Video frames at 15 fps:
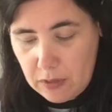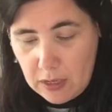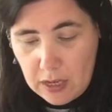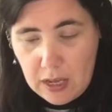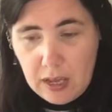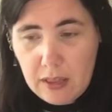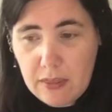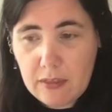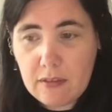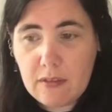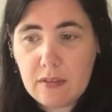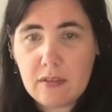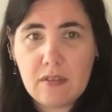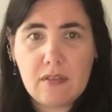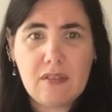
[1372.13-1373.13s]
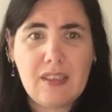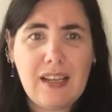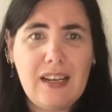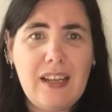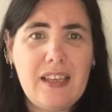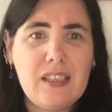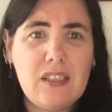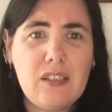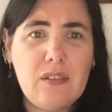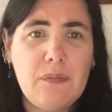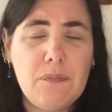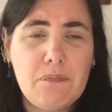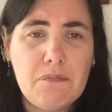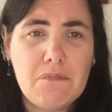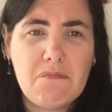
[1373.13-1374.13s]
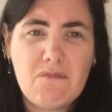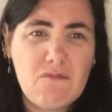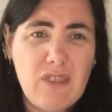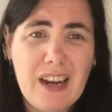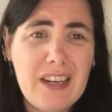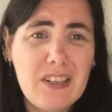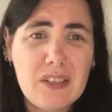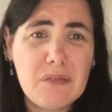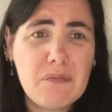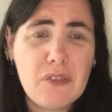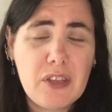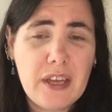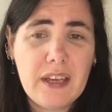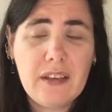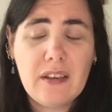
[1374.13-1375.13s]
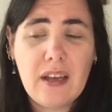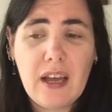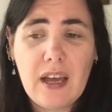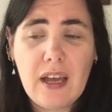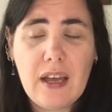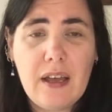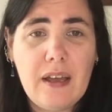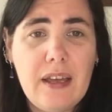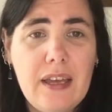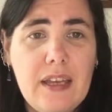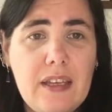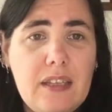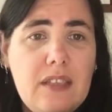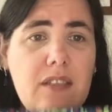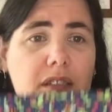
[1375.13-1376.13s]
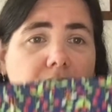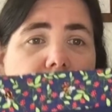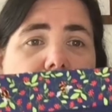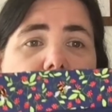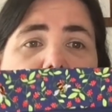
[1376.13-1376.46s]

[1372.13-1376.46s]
And the last random thing is